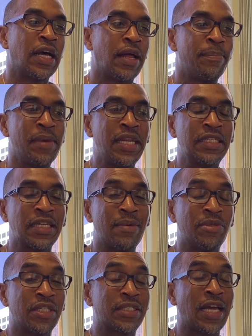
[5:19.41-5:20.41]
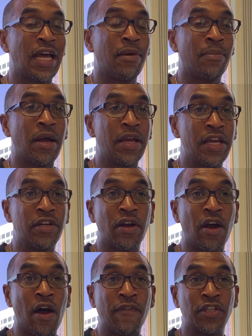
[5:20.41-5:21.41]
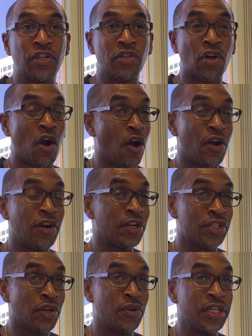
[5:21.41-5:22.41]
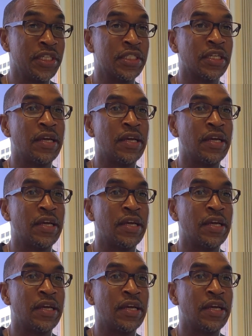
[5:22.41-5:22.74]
Many times, asylum officers aren't attorneys,